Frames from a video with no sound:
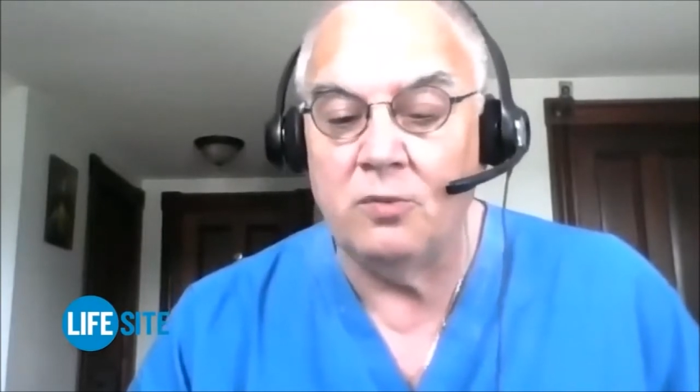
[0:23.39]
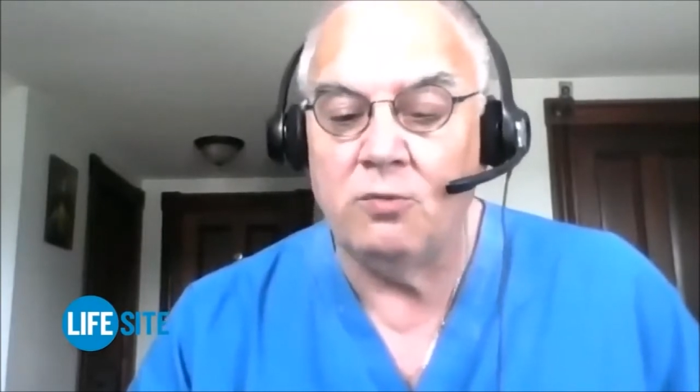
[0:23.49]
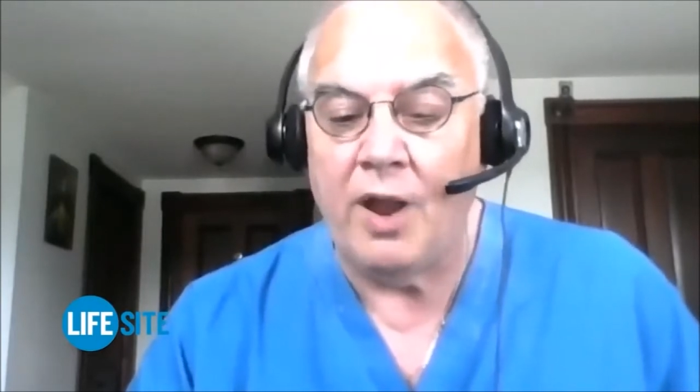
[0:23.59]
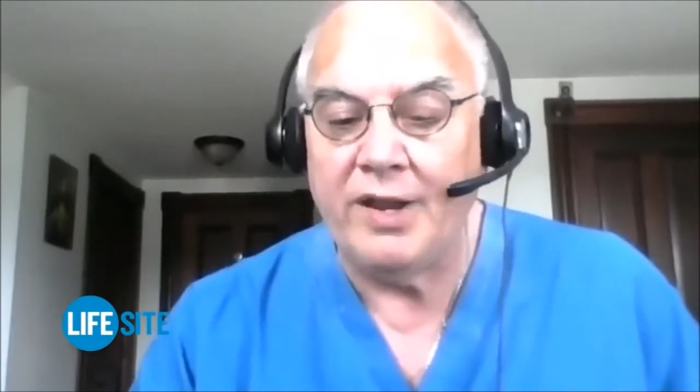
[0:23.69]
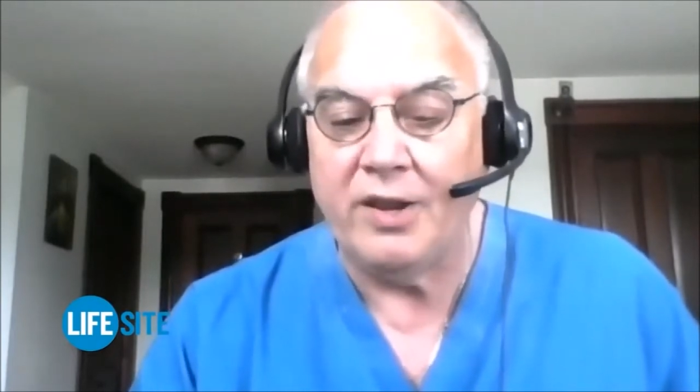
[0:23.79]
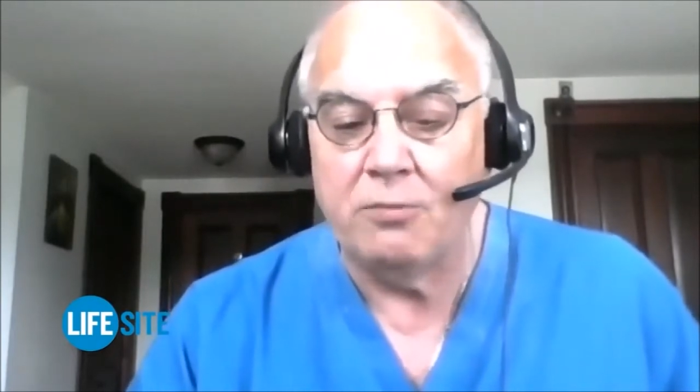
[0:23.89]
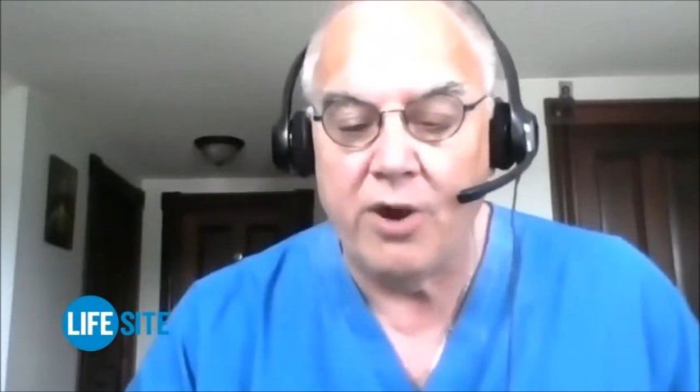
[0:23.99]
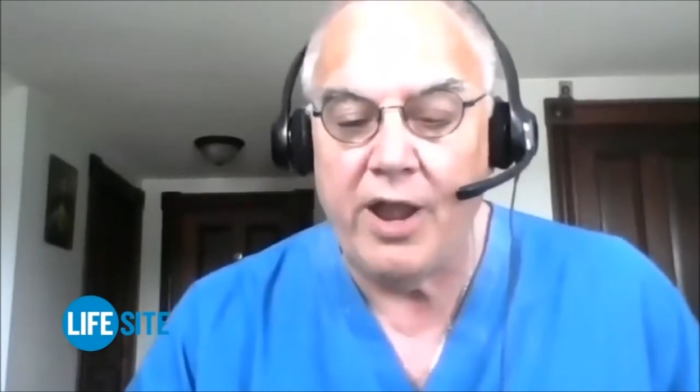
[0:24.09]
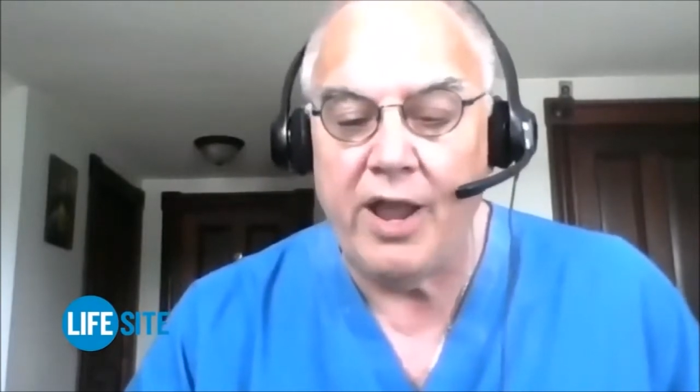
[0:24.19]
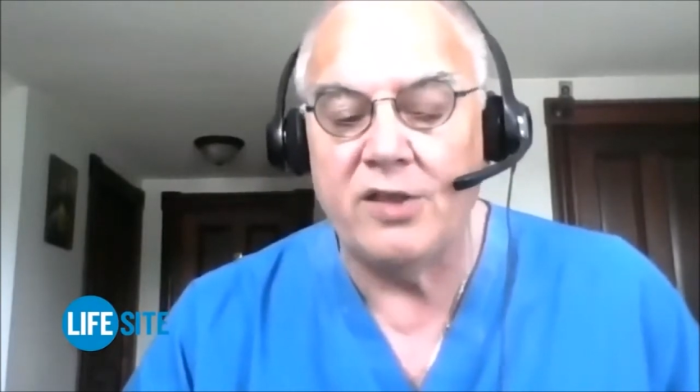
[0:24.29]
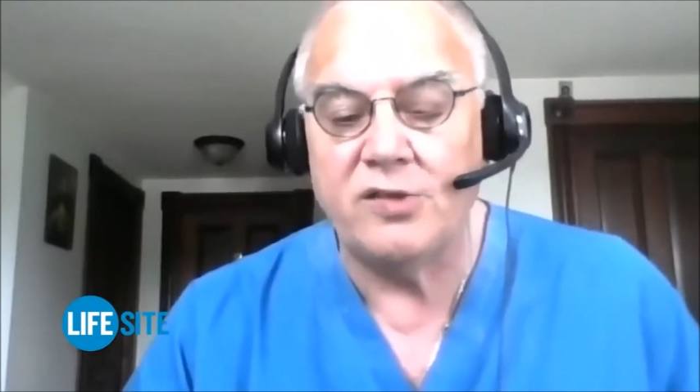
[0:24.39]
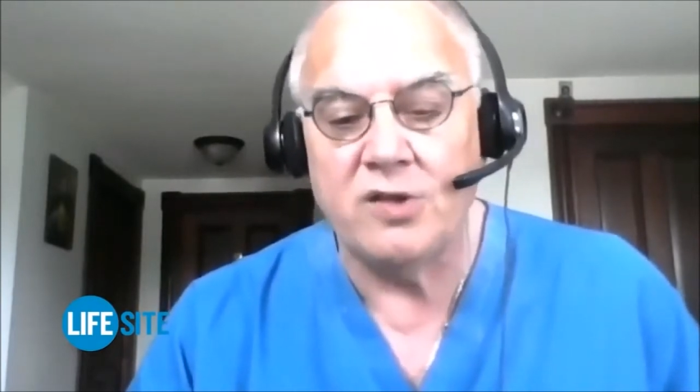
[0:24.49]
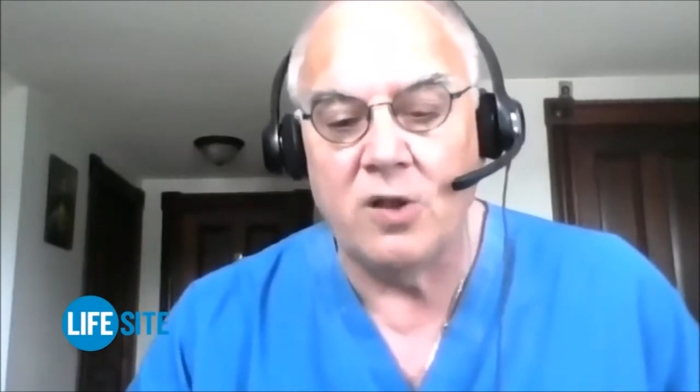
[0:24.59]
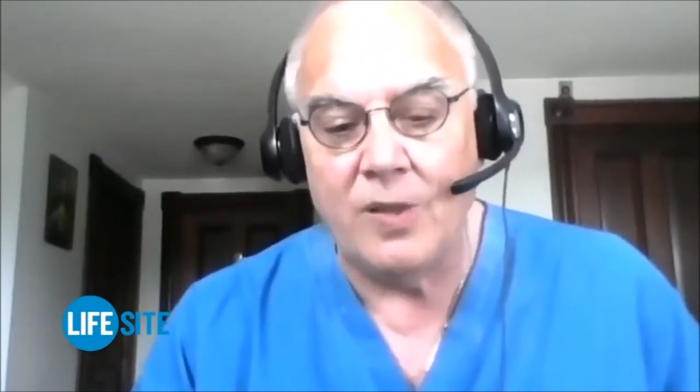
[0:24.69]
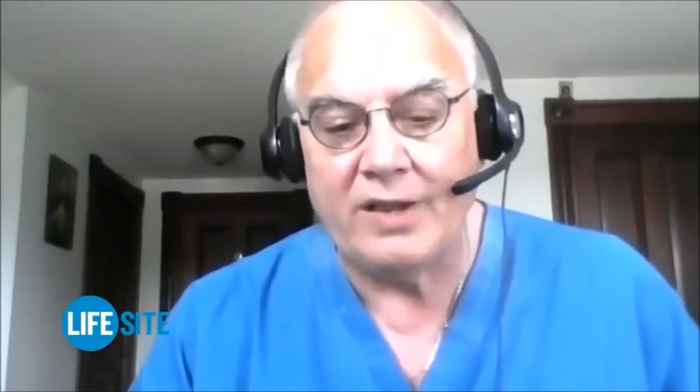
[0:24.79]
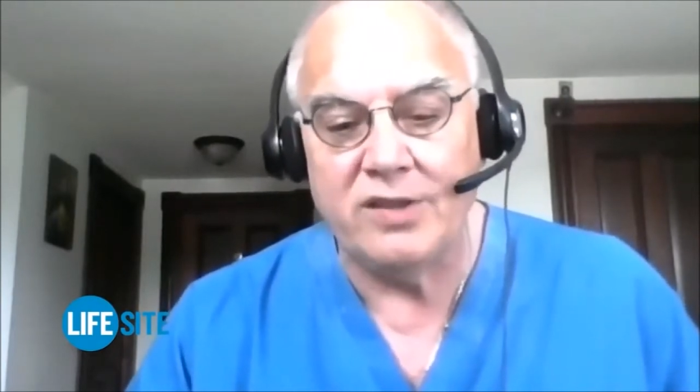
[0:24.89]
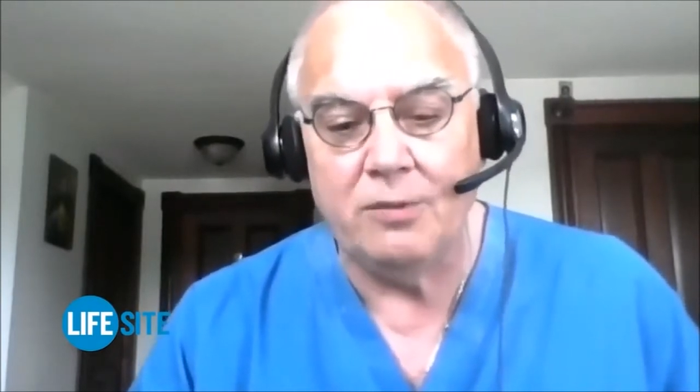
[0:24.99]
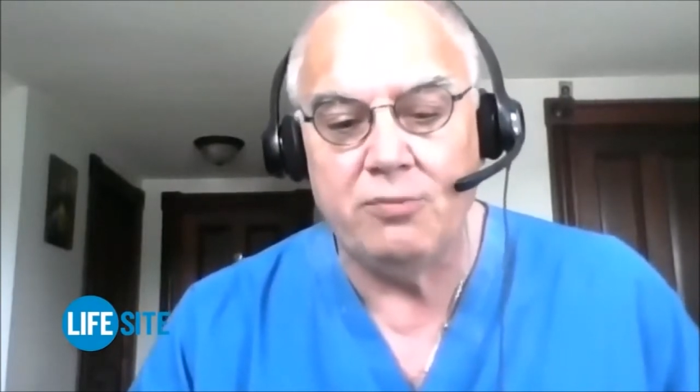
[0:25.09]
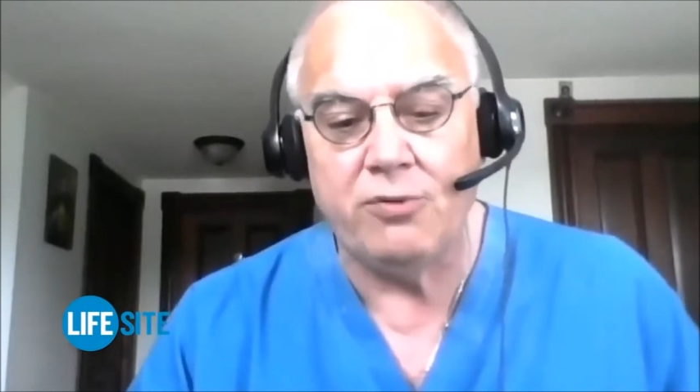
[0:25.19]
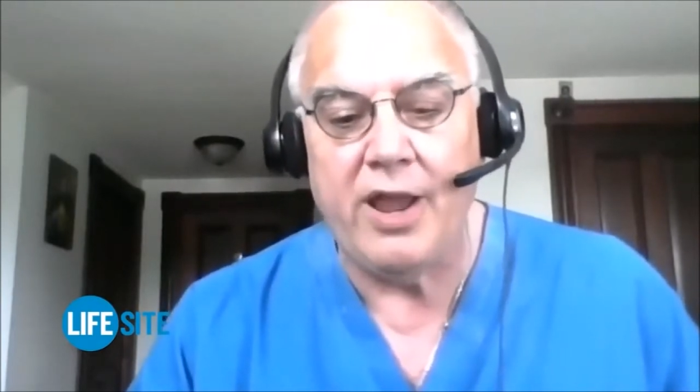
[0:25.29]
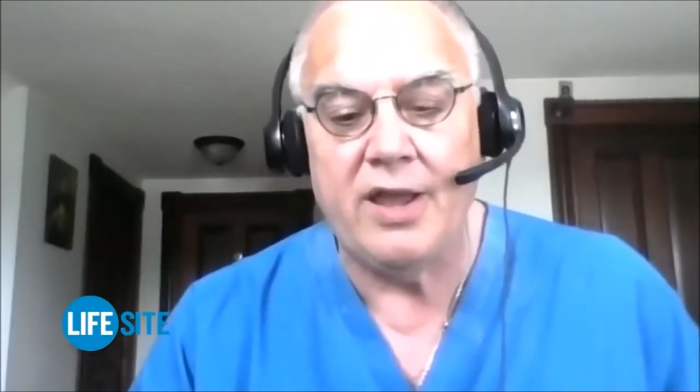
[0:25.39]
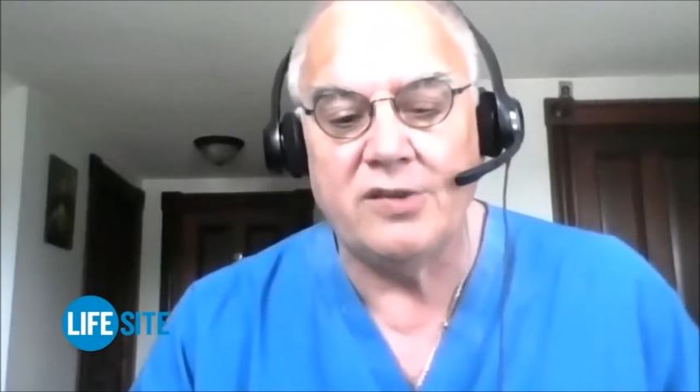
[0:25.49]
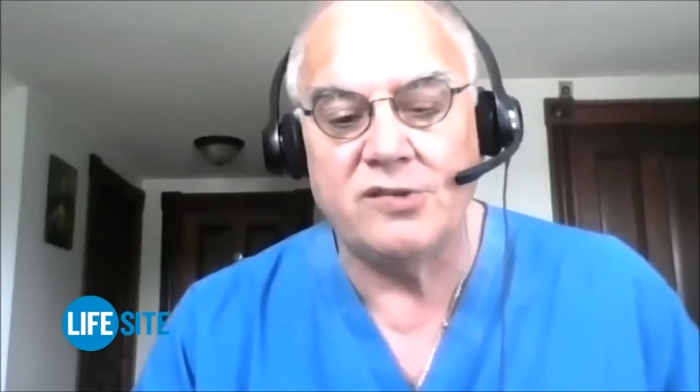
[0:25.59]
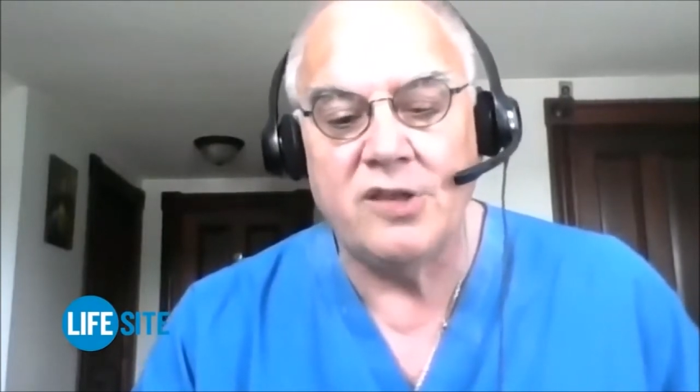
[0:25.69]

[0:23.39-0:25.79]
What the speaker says: writing prayers, collecting prayers,